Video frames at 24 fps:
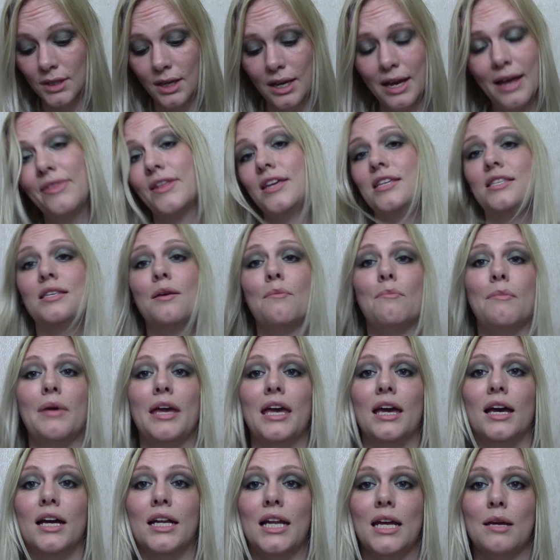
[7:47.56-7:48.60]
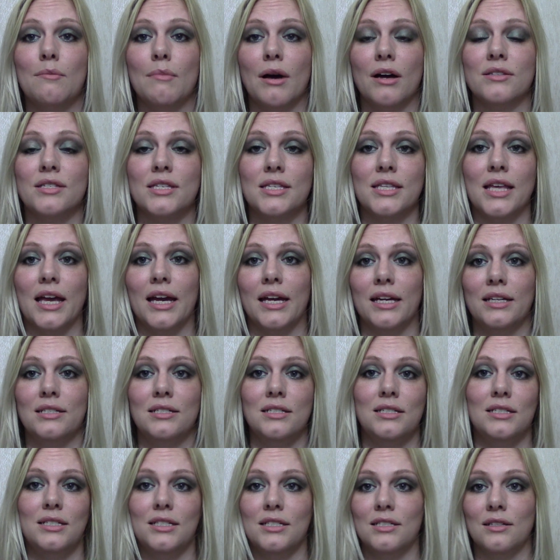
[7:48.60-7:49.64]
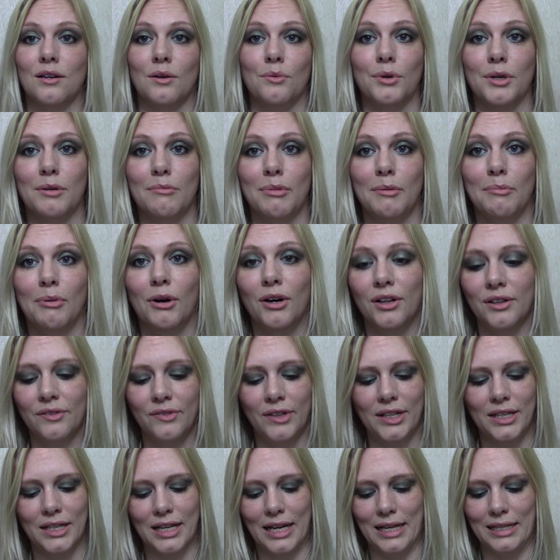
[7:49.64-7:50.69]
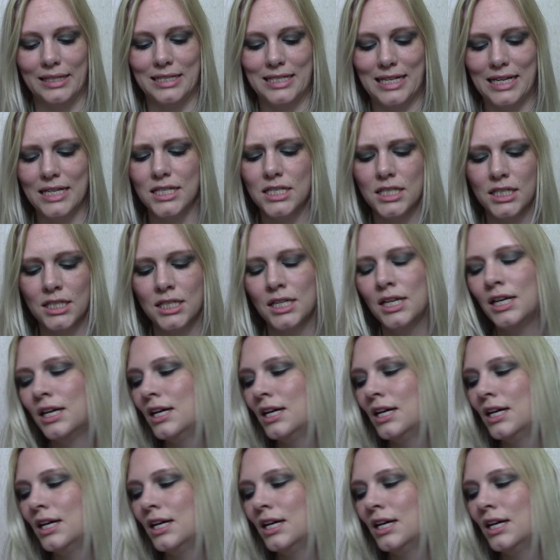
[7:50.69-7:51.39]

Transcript: and they sent me an email to say, did I want to be part of it? And I did.